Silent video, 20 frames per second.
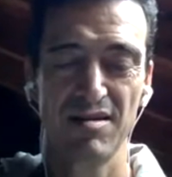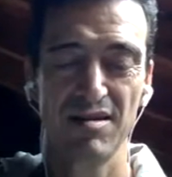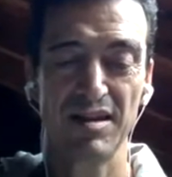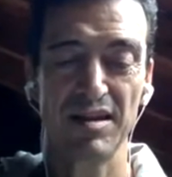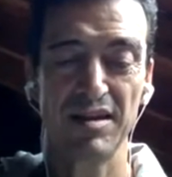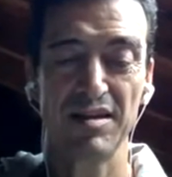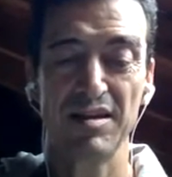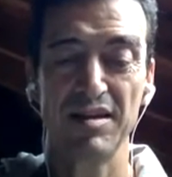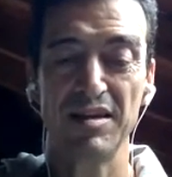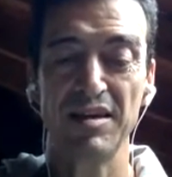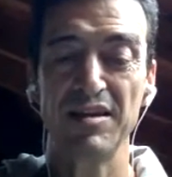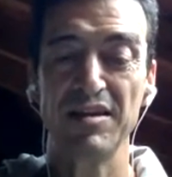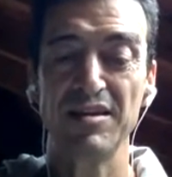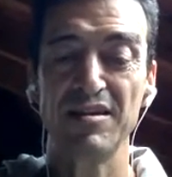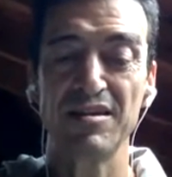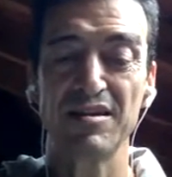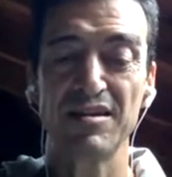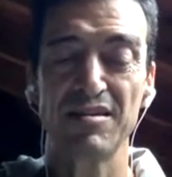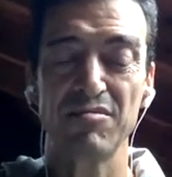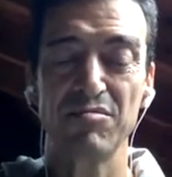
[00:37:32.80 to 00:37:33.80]
And it
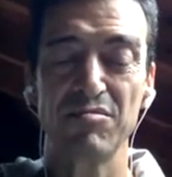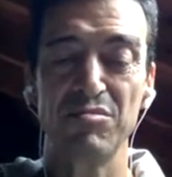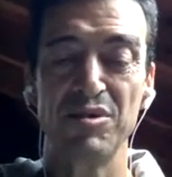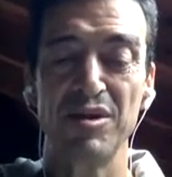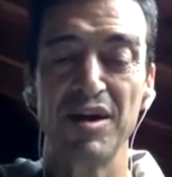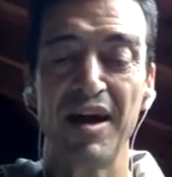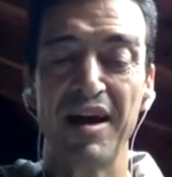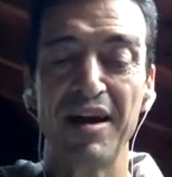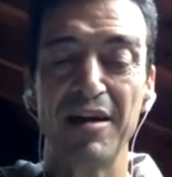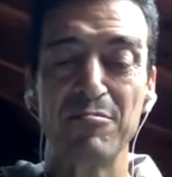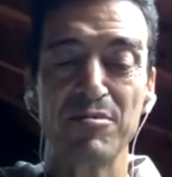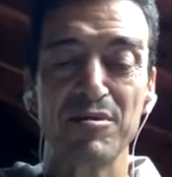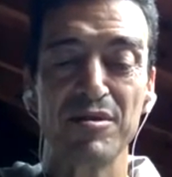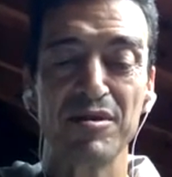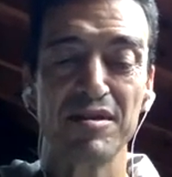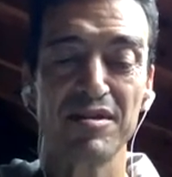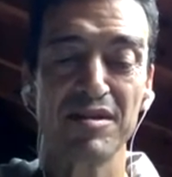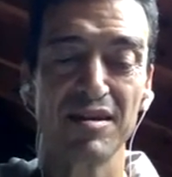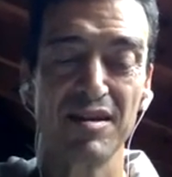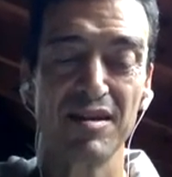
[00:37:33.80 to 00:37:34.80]
is perhaps